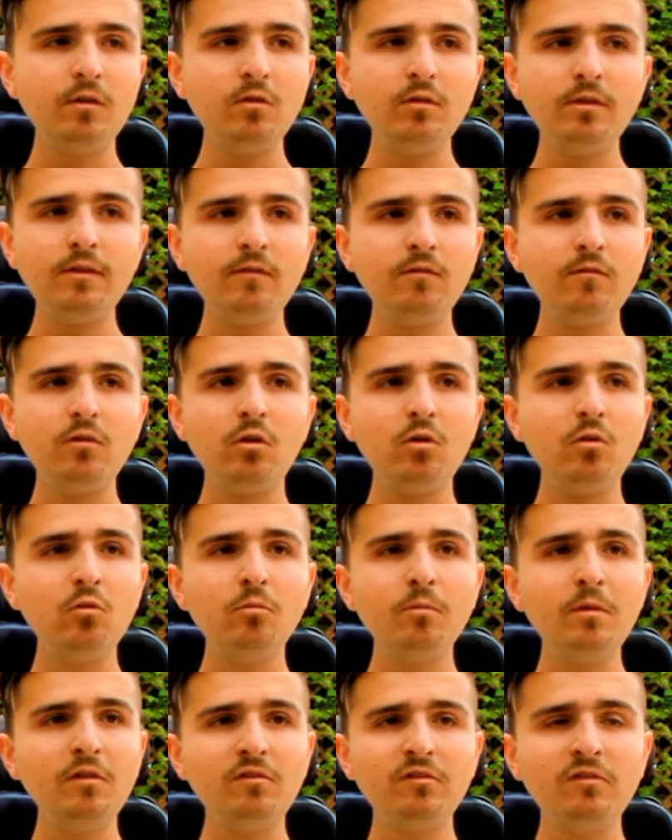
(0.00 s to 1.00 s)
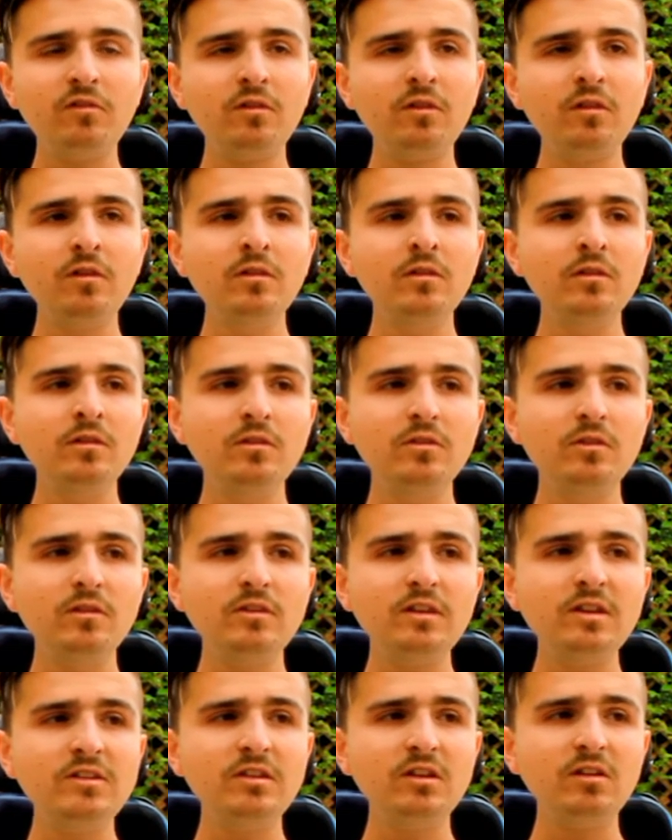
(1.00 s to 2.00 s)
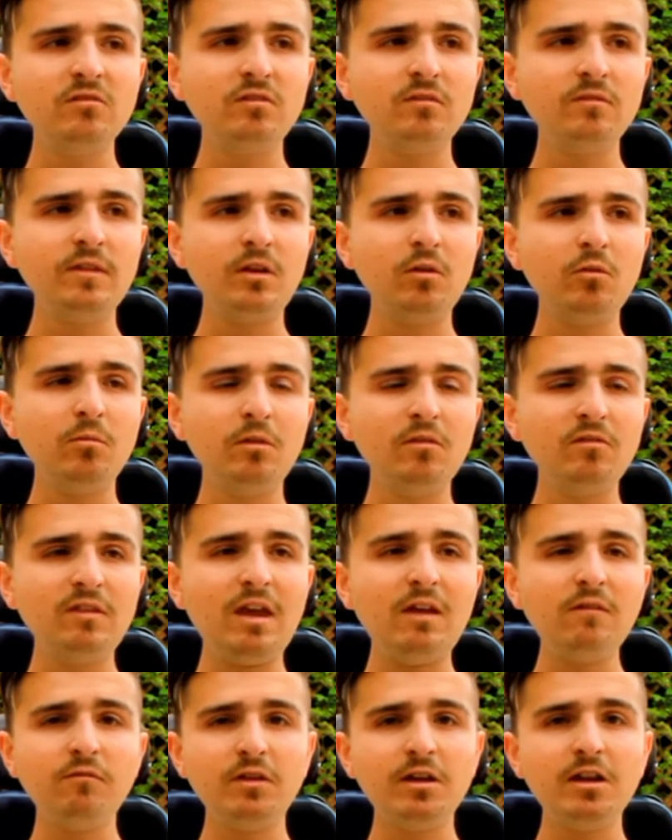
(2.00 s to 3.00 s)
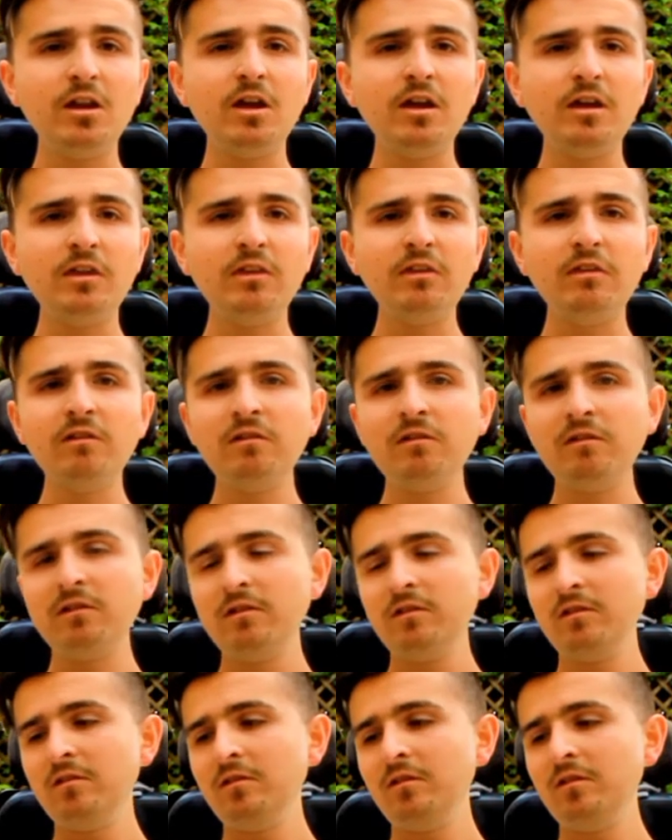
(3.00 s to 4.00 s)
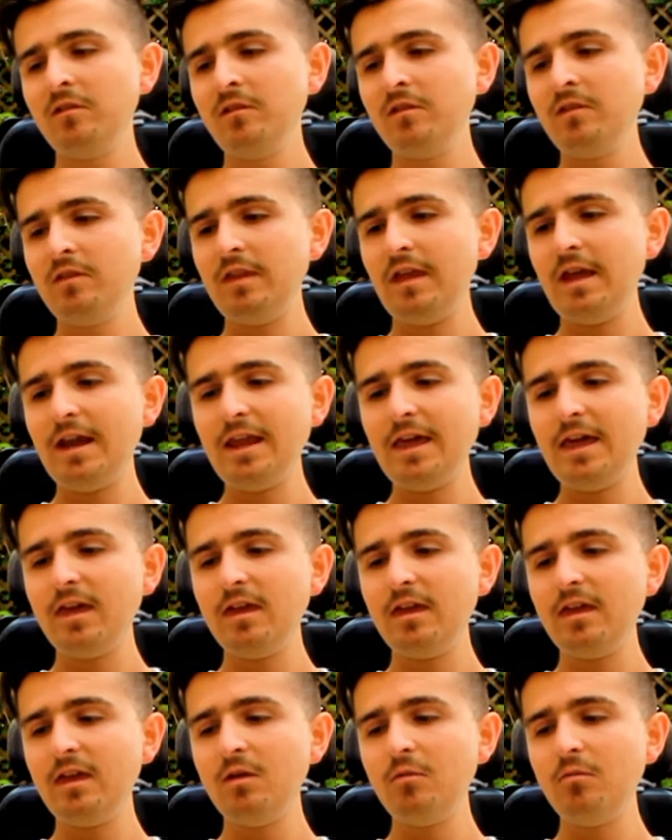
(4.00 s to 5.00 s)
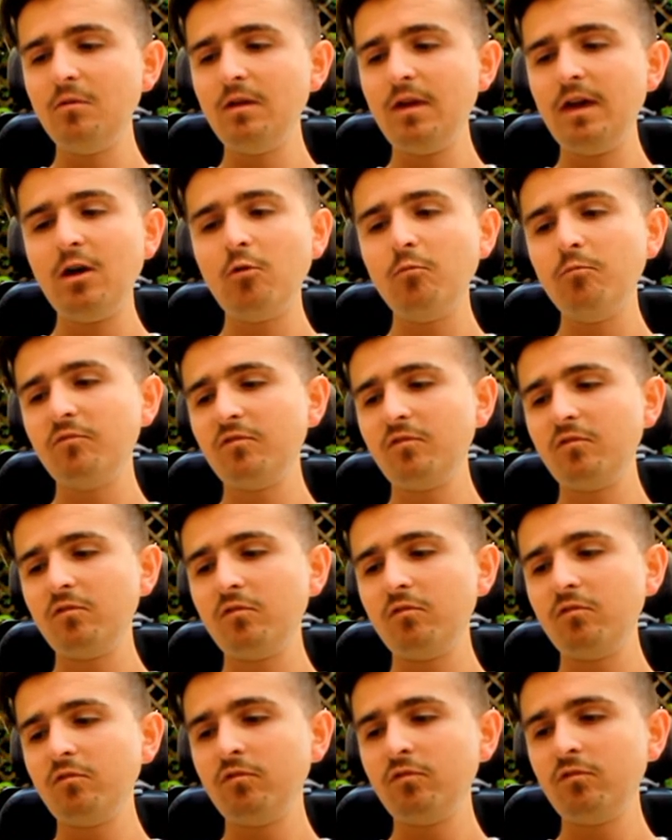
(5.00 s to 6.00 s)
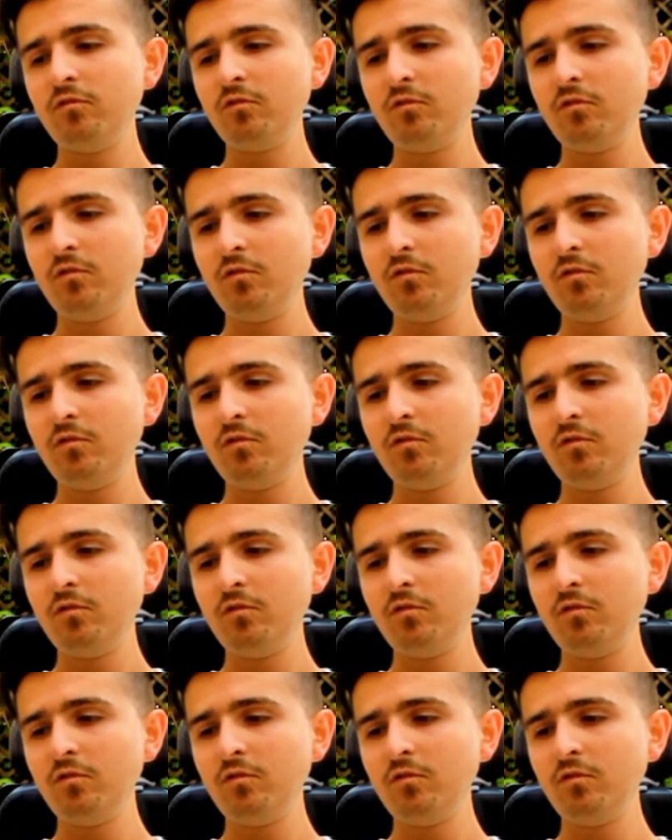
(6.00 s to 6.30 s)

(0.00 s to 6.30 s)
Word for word: They've got almost details of like almost every client, and it it helps because